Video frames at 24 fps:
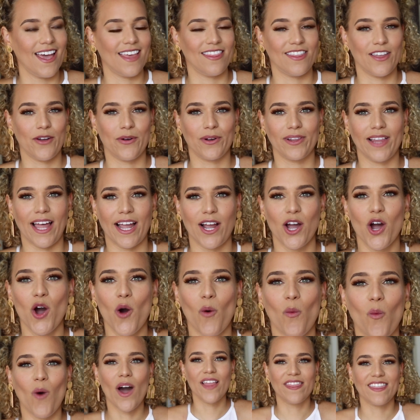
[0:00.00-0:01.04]
And they were like,
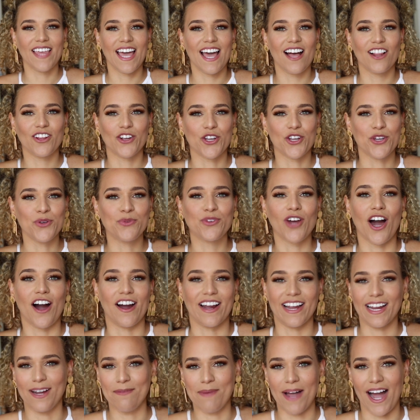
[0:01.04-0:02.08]
what the hell are you
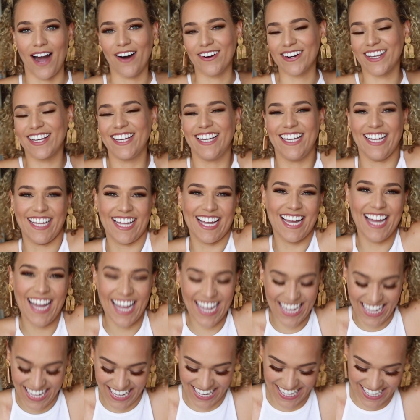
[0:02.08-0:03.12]
talking about?
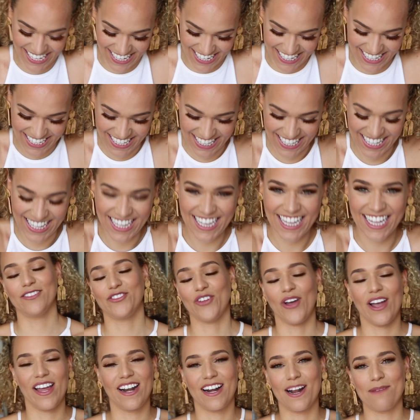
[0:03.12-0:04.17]

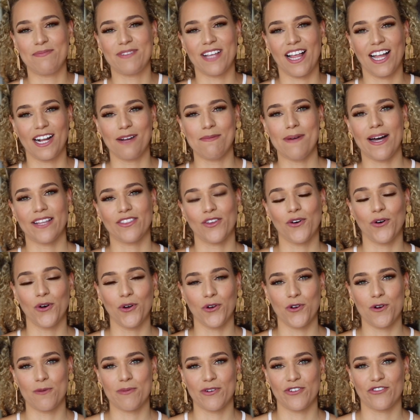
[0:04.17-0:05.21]
So I ended up telling about the
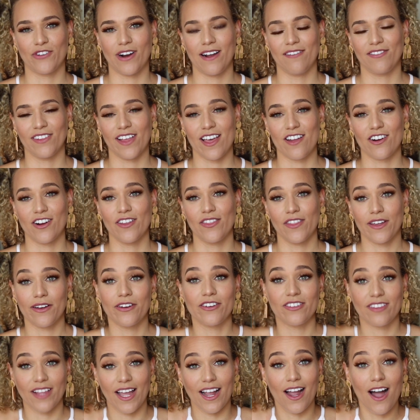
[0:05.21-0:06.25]
whole Uber drive later and they were
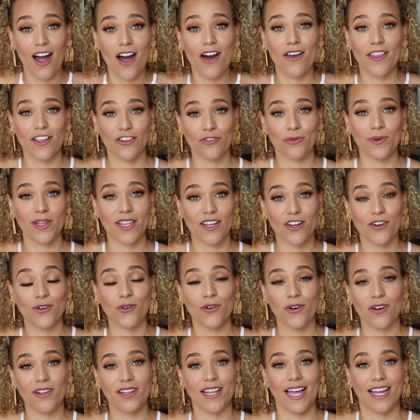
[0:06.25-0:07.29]
just like, oh, that's really
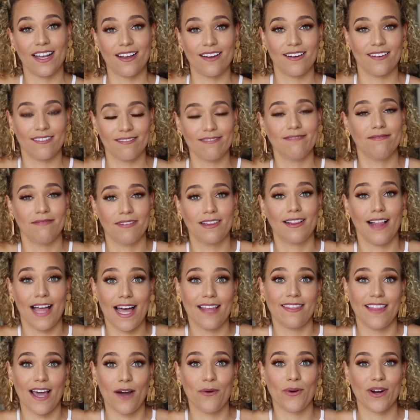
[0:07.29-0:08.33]
cool. Like,
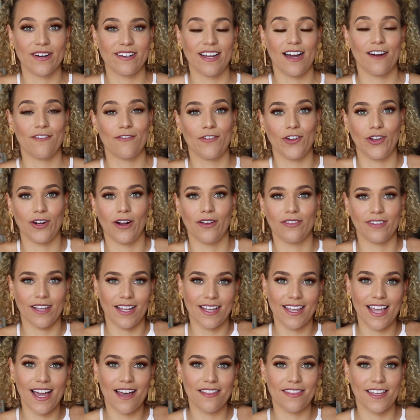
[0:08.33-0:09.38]
glad that worked out for you. And I was
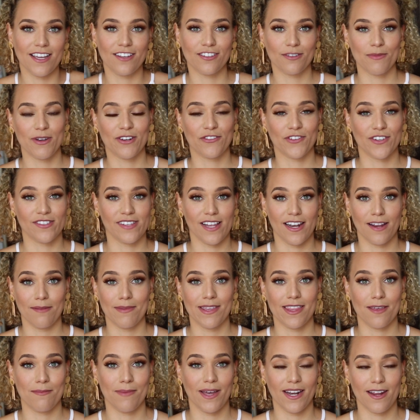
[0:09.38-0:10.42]
like, yeah, thanks so much for sending
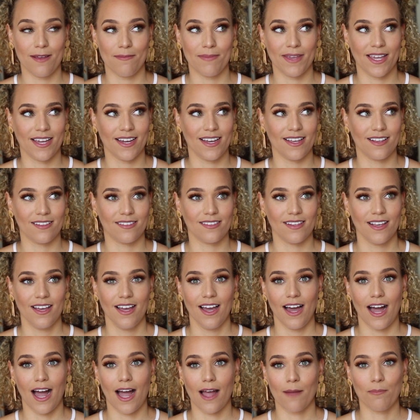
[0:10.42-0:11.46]
me the money because
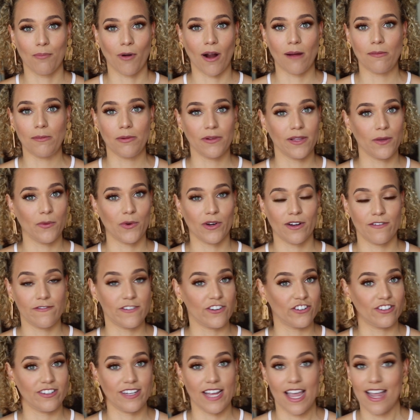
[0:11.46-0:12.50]
I probably would have
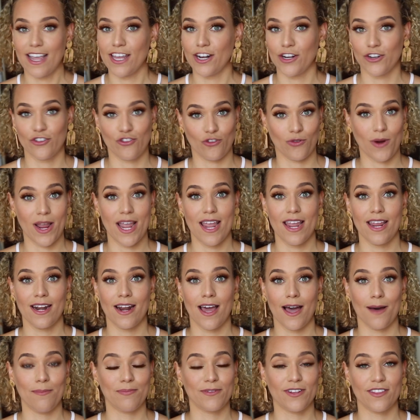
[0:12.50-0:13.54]
just taken a train
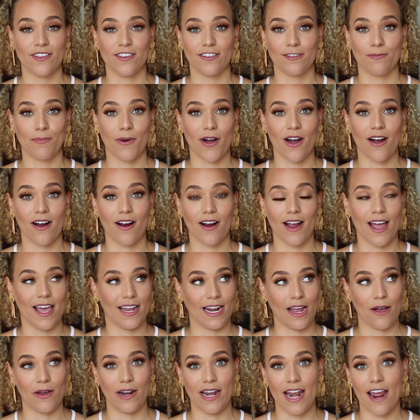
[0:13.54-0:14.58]
up to this bar
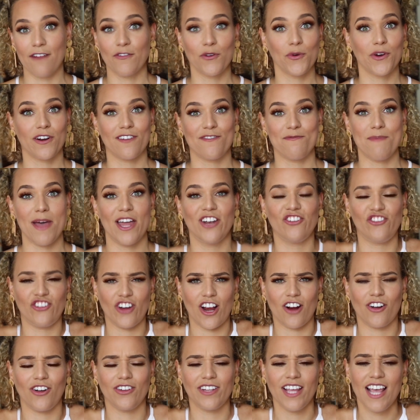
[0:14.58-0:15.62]
and I would never would have met
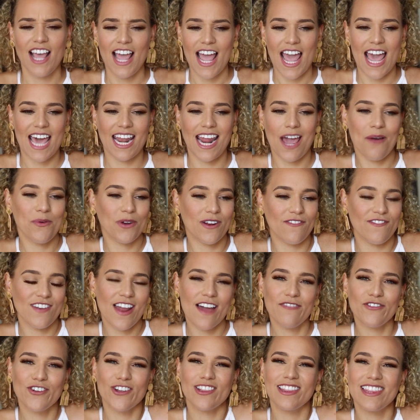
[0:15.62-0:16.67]
Gerald and I would have
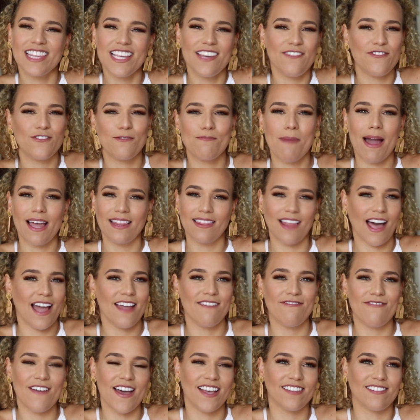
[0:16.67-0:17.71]
never lived my
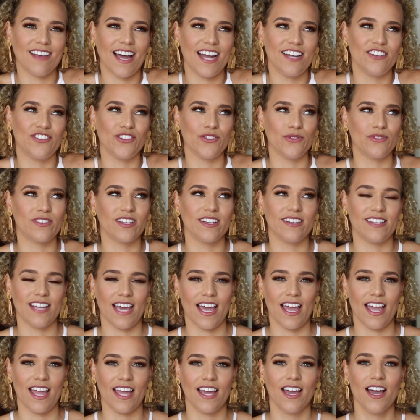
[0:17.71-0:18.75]
life as I do
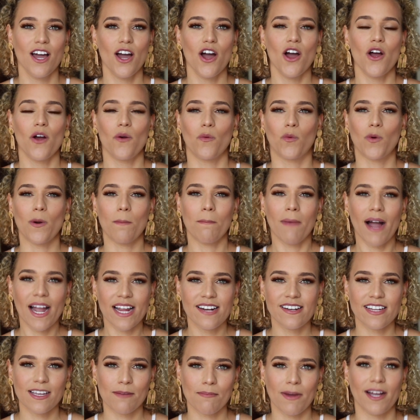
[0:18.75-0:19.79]
today,
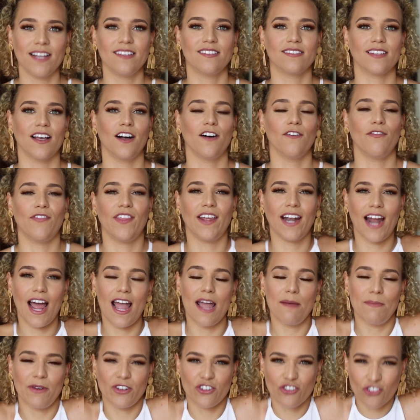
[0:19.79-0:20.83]
reminding myself that
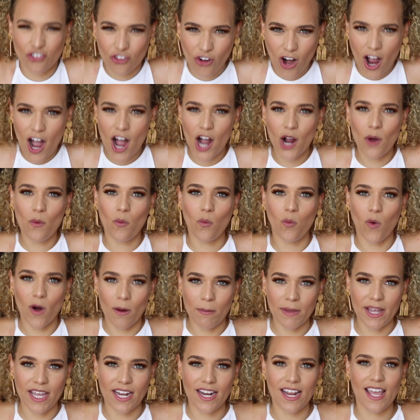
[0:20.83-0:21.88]
I am a strong
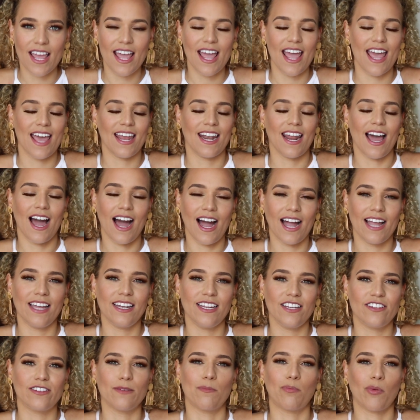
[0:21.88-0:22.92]
woman and I
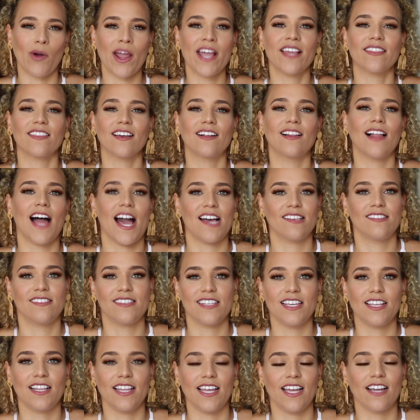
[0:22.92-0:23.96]
need to break the glass
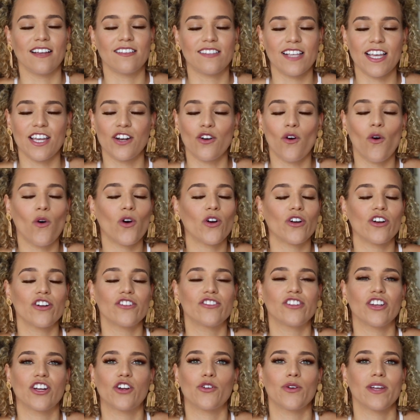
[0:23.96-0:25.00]
ceilings in order
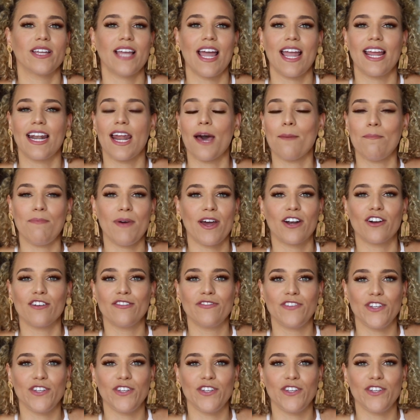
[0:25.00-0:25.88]
to create a better